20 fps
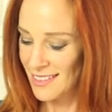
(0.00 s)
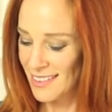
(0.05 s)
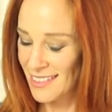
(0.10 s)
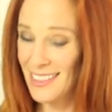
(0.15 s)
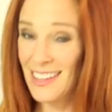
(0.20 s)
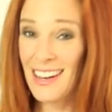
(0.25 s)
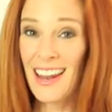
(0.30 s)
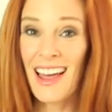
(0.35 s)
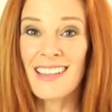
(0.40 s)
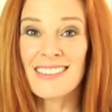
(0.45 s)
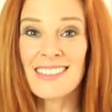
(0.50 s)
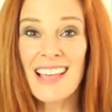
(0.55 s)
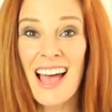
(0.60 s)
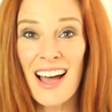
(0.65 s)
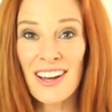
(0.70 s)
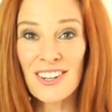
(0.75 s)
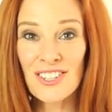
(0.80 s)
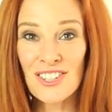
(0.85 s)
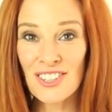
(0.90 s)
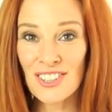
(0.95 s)
that is
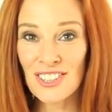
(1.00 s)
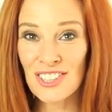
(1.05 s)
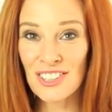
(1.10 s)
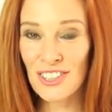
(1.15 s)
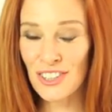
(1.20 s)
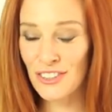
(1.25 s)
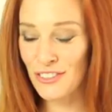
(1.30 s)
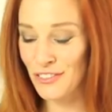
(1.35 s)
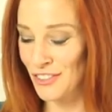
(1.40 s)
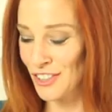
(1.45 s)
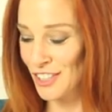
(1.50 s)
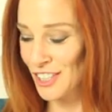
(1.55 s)
actually good for